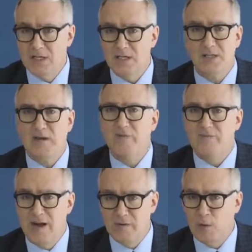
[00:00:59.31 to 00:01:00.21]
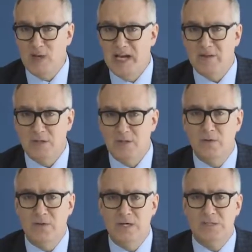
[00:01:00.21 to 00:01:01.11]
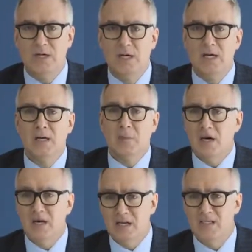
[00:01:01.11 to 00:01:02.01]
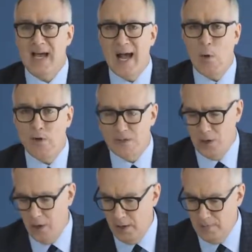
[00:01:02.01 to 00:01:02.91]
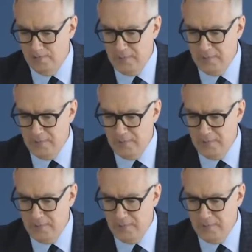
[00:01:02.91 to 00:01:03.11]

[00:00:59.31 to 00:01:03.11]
It is not fair that we have to do this, but it is our turn.